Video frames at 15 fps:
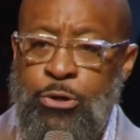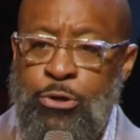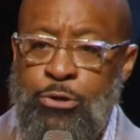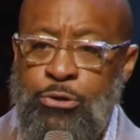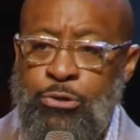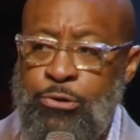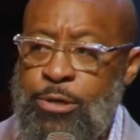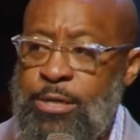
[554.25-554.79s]

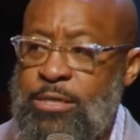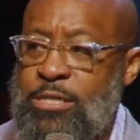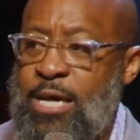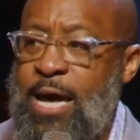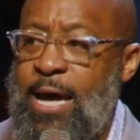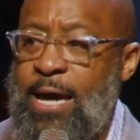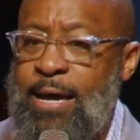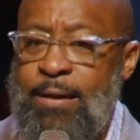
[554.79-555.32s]
during a
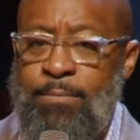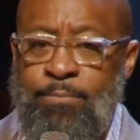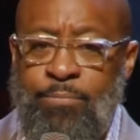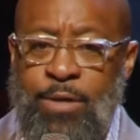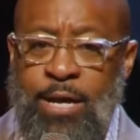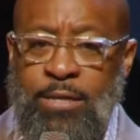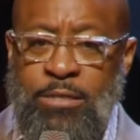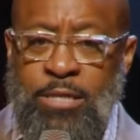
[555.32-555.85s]
time
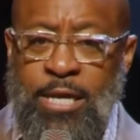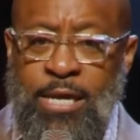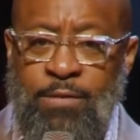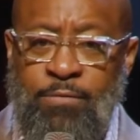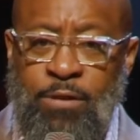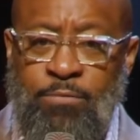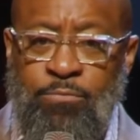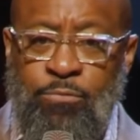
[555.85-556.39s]
that
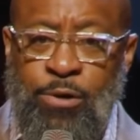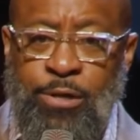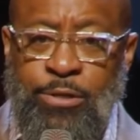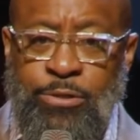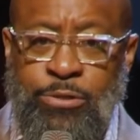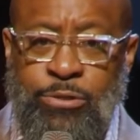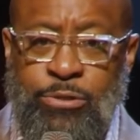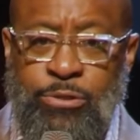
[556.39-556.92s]
David
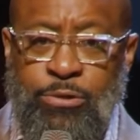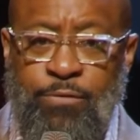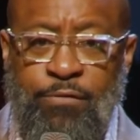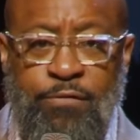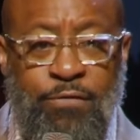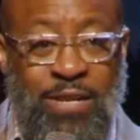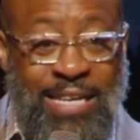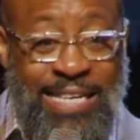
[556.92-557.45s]
was
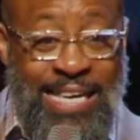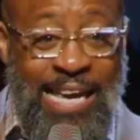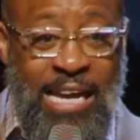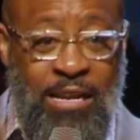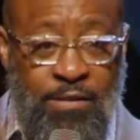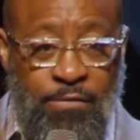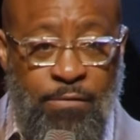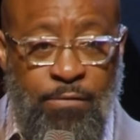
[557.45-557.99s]

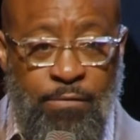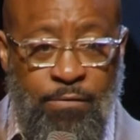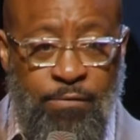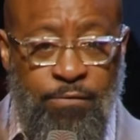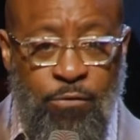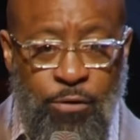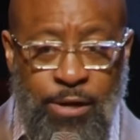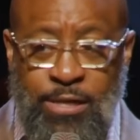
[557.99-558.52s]
fleeing
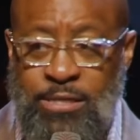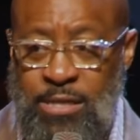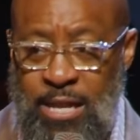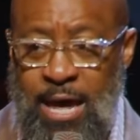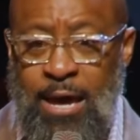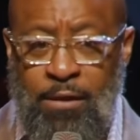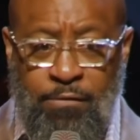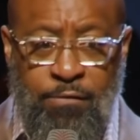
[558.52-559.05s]
for his
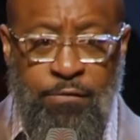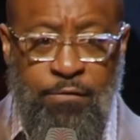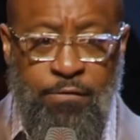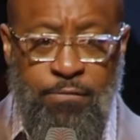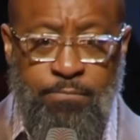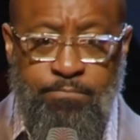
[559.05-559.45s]
life